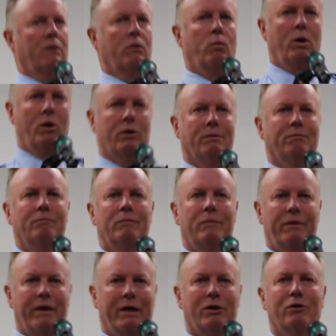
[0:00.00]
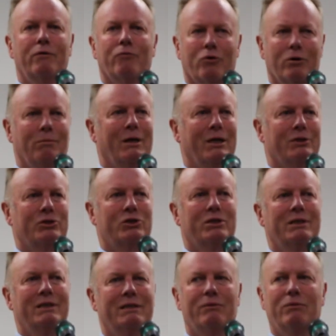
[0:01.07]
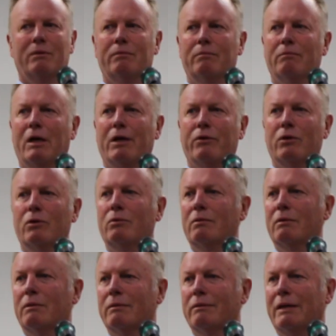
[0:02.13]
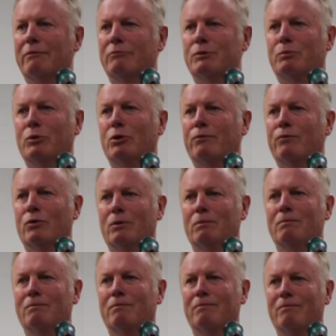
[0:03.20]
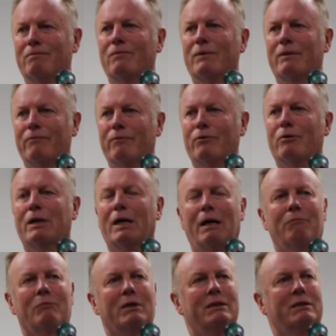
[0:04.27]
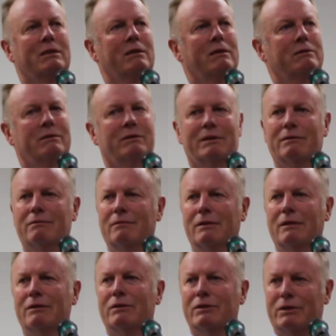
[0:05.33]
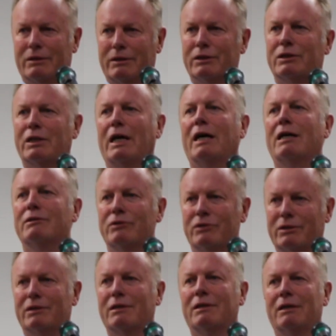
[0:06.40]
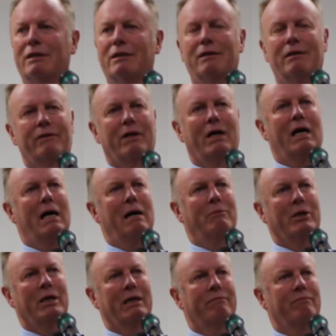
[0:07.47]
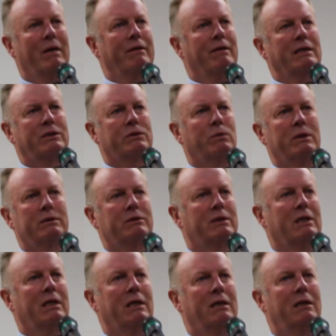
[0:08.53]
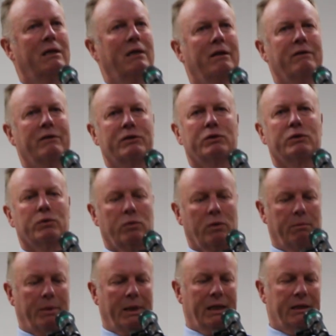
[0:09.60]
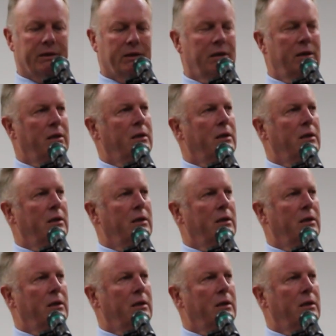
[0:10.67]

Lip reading: Welcome, thank you very much. Matthew, that was beautiful, very humbling. It's the sounds, the harmony, and that's what this is all about.